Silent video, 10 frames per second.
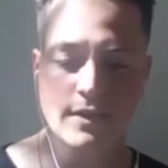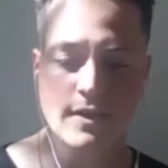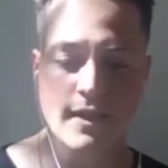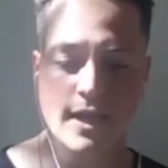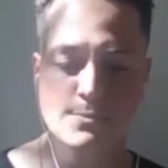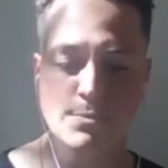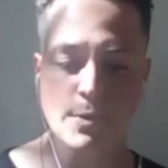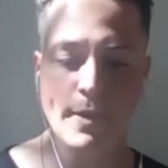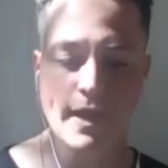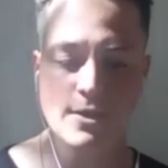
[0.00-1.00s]
as
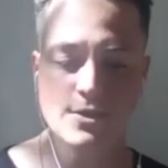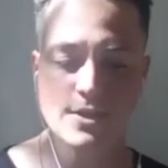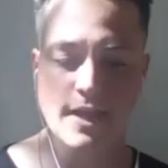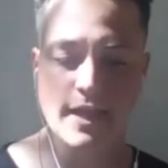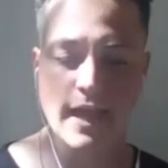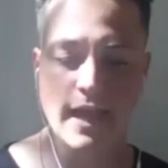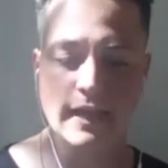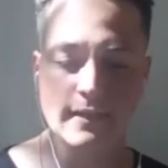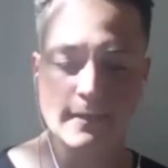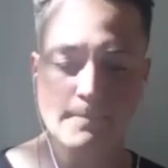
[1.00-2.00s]
prepared as I
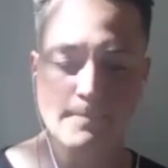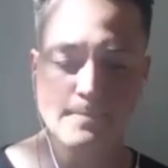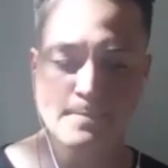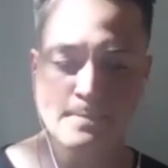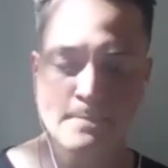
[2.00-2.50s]
am,